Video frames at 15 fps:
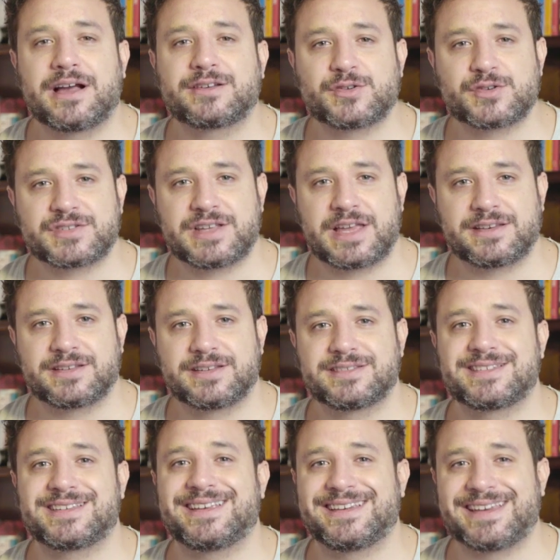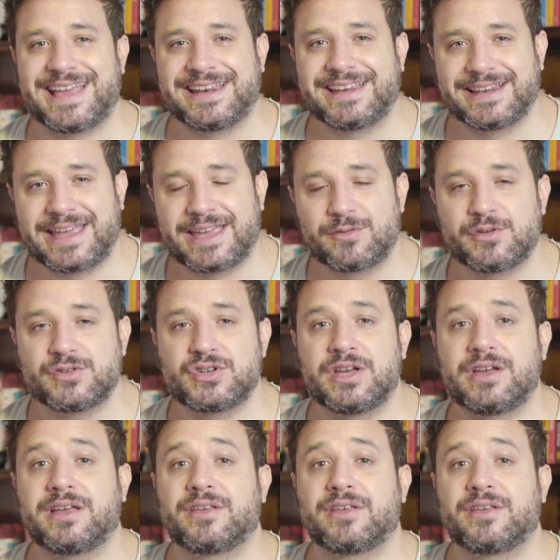actor sentence in any language